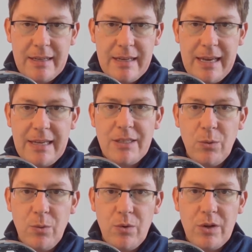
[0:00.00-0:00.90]

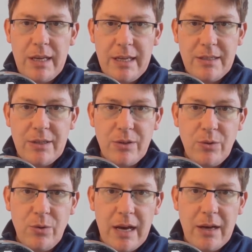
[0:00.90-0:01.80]
into
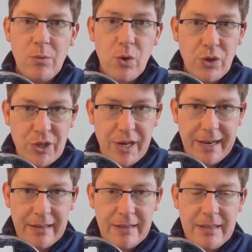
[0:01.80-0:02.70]
one
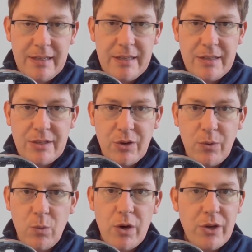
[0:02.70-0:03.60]
channel, so
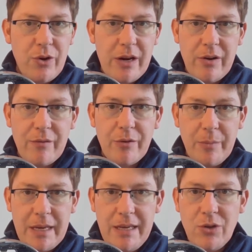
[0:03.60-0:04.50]
that what you're hearing
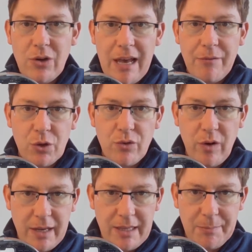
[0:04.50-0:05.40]
from either left or
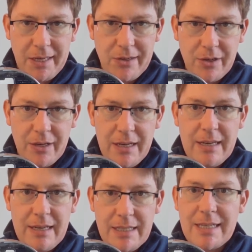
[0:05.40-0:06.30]
right speaker
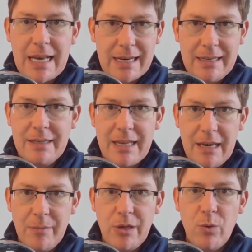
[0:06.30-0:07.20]
is exactly the
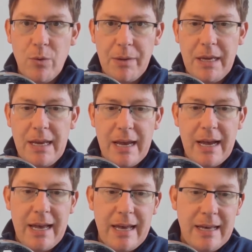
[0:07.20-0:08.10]
same, and you won't be
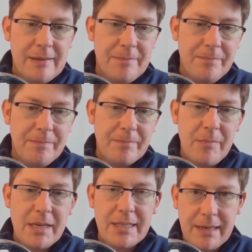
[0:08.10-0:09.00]

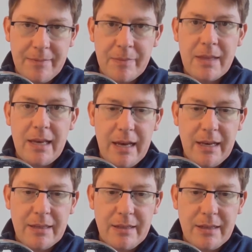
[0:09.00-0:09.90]
missing
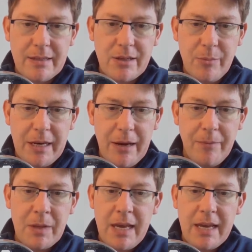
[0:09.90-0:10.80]
anything that's coming out.
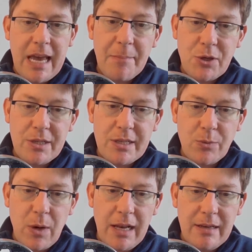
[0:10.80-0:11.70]
Captions as
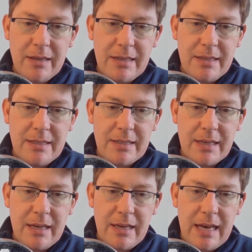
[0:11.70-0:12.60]
well is
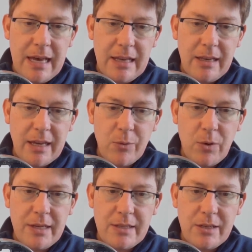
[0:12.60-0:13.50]

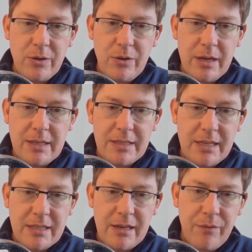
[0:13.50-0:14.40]
likewise to
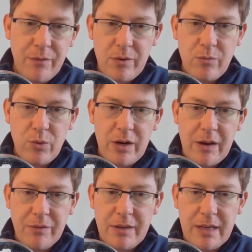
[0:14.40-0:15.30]
assist if we're
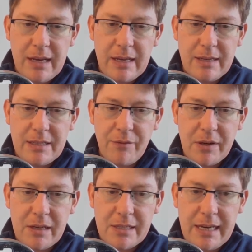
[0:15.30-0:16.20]
having
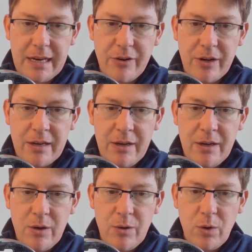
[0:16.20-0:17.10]
difficulty hearing
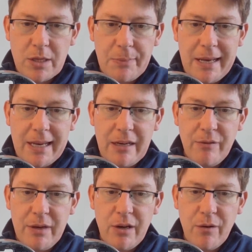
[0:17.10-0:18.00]
what's playing in a
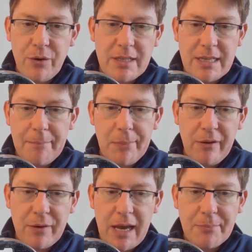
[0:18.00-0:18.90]
video, for example.
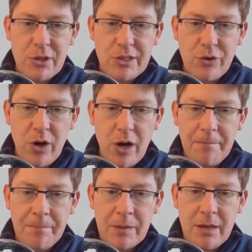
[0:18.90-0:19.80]
If captions are on,
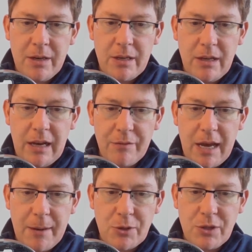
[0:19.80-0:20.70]
you'll have
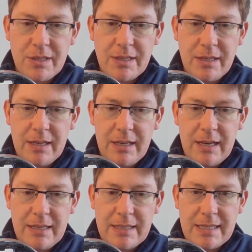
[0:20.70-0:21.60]
captions.
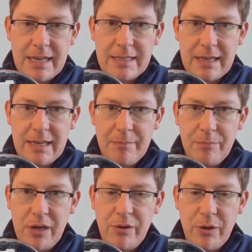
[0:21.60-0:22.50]
It says
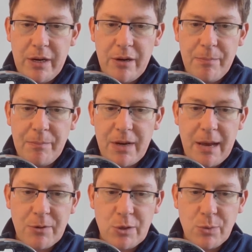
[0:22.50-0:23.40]
preview here.
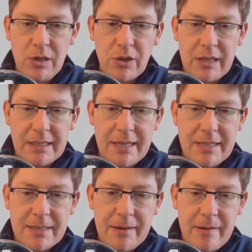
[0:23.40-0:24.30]
Captions will look like
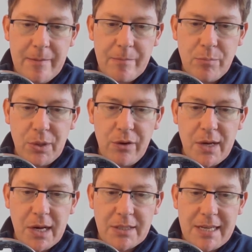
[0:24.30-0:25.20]
this. But you've
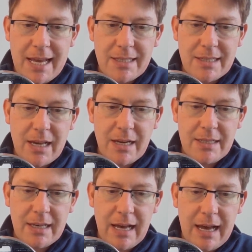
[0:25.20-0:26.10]
got text
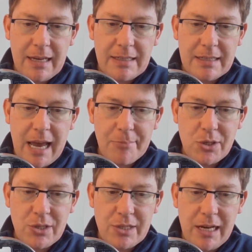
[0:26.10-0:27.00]
size and
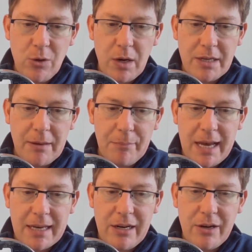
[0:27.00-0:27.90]
caption style, white on
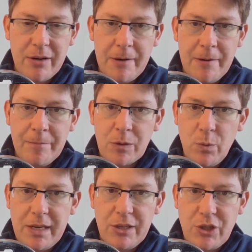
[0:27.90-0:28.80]
black here.
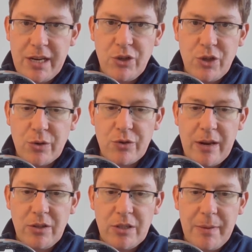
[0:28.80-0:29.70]
We could change those
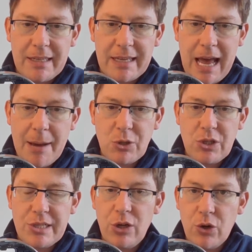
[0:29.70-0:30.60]
around to make the
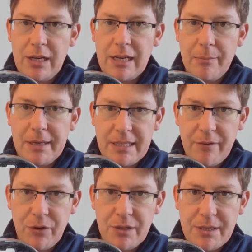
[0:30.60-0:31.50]
captions look a little bit
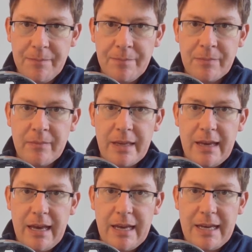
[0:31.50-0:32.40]
different.
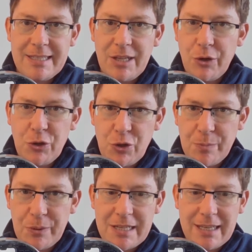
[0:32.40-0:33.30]
It's not
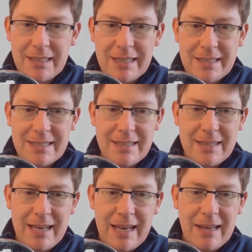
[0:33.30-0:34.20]
100% this,
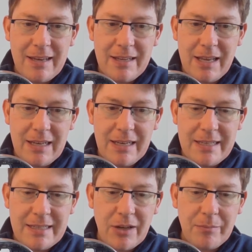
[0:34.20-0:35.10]
at
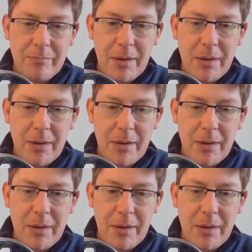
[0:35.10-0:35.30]
least not in my